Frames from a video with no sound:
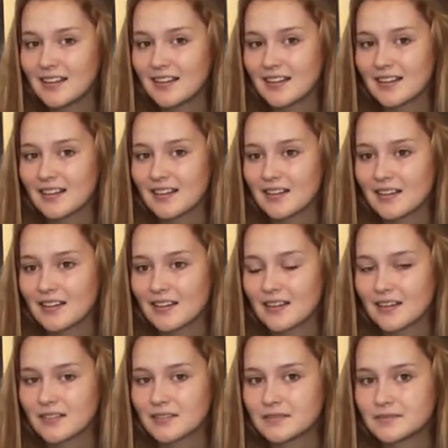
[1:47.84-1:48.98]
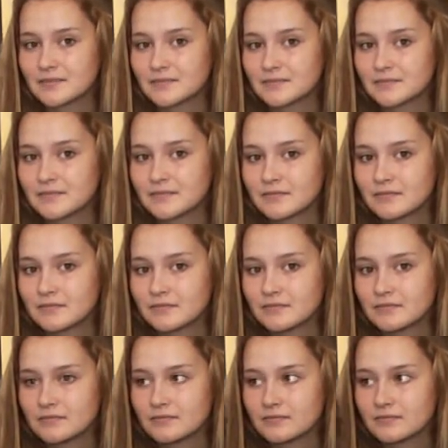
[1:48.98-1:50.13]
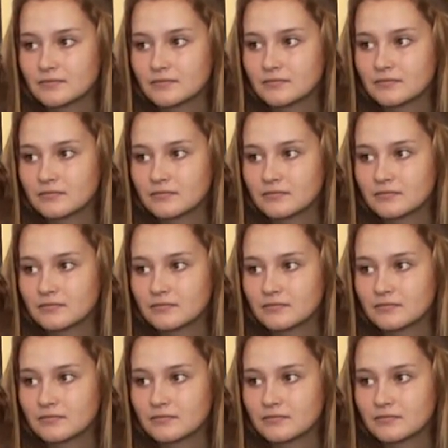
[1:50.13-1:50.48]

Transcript: This person isn't speaking.